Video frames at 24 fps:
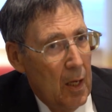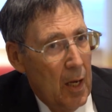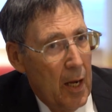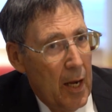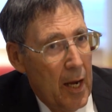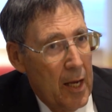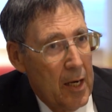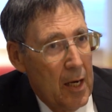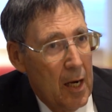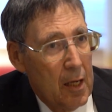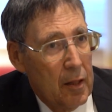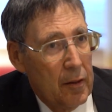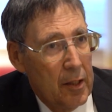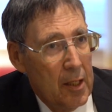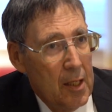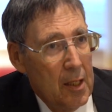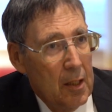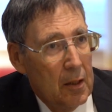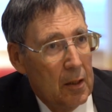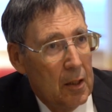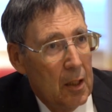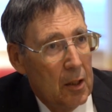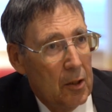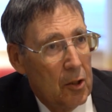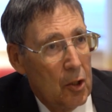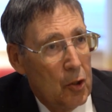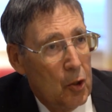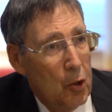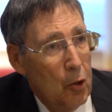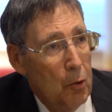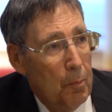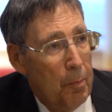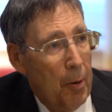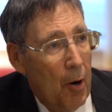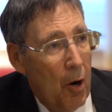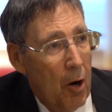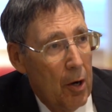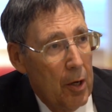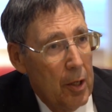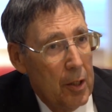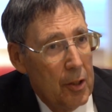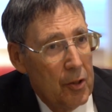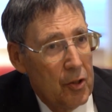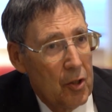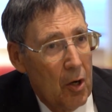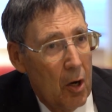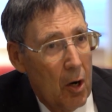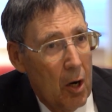And I think that the two
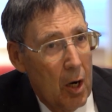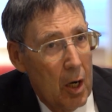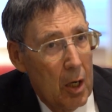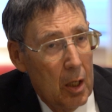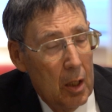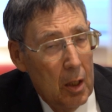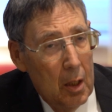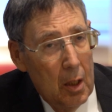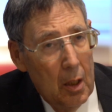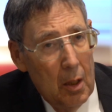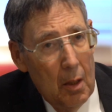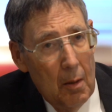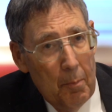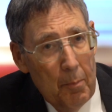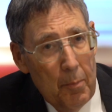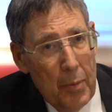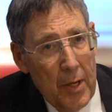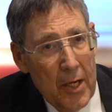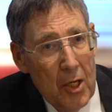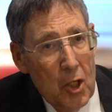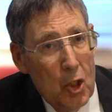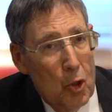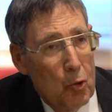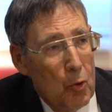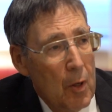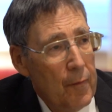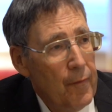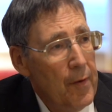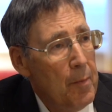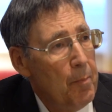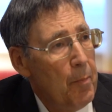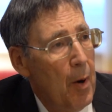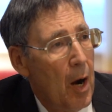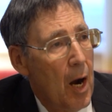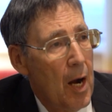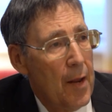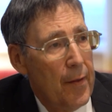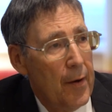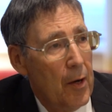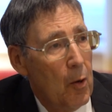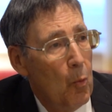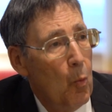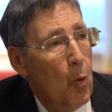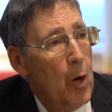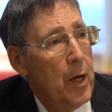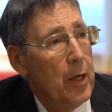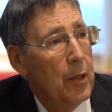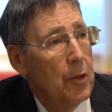parties are being driven by their
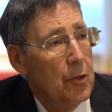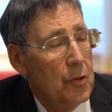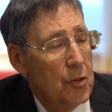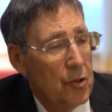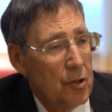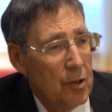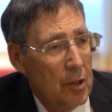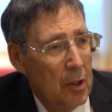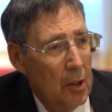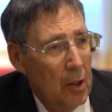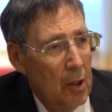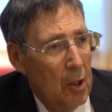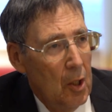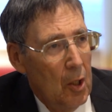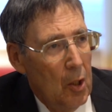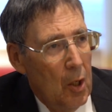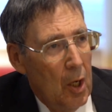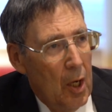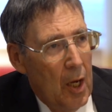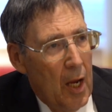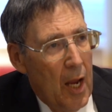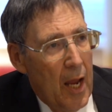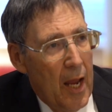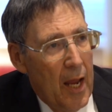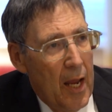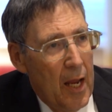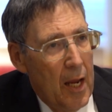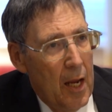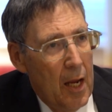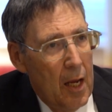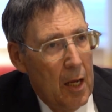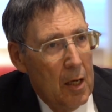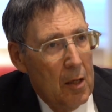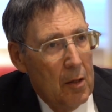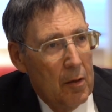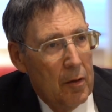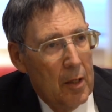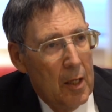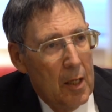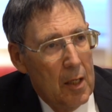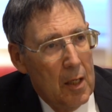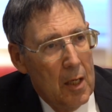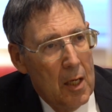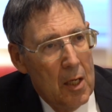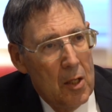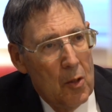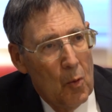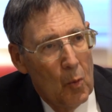wings. And
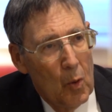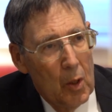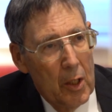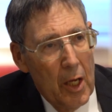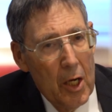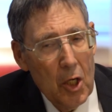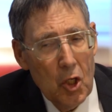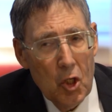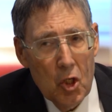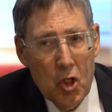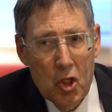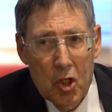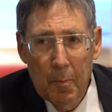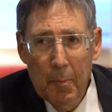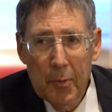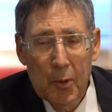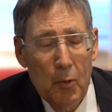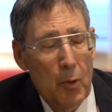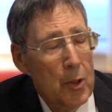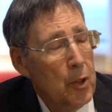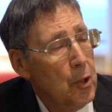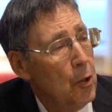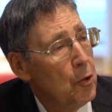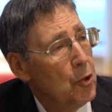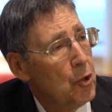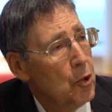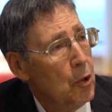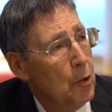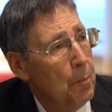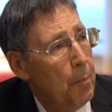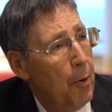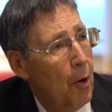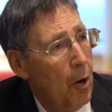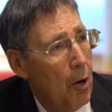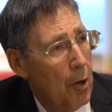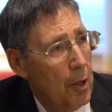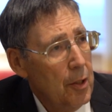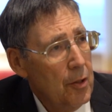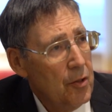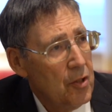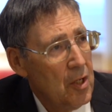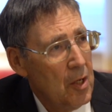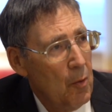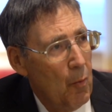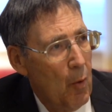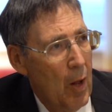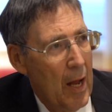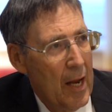in the relationship between those two parties,
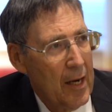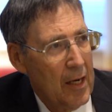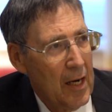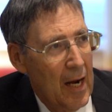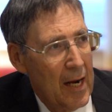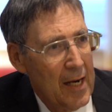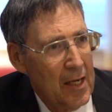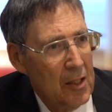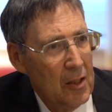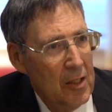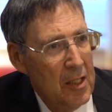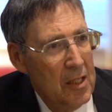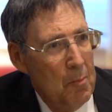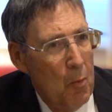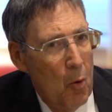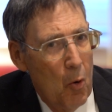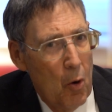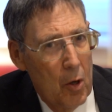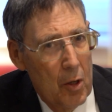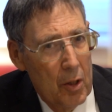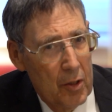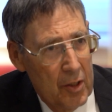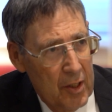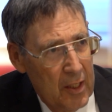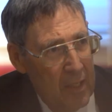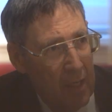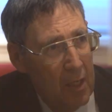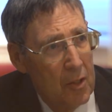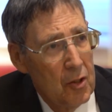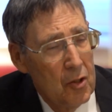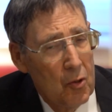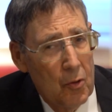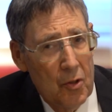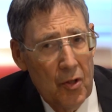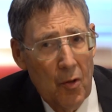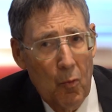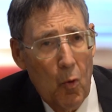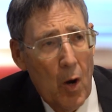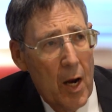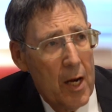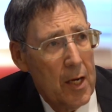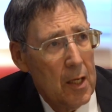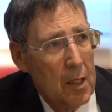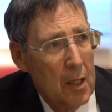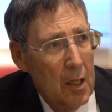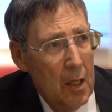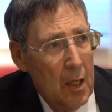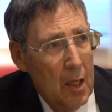and I lean more again toward the
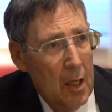right,